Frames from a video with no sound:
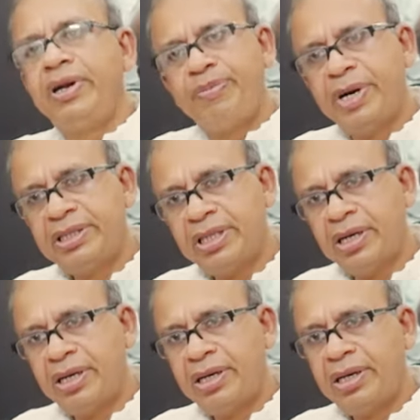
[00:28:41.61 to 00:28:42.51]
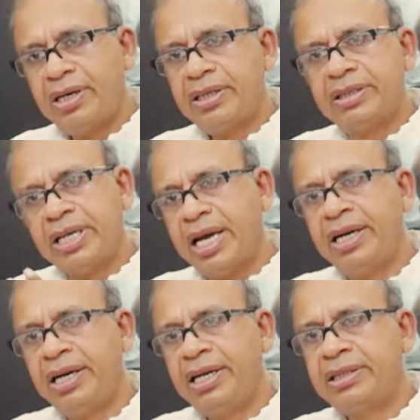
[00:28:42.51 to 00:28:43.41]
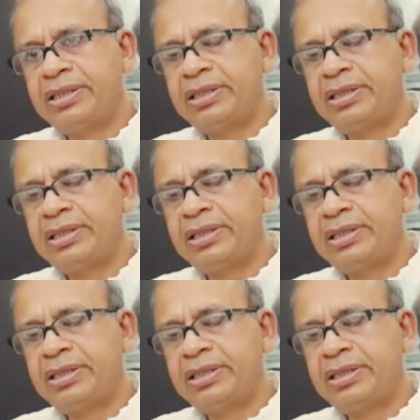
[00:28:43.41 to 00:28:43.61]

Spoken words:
depression, sadness.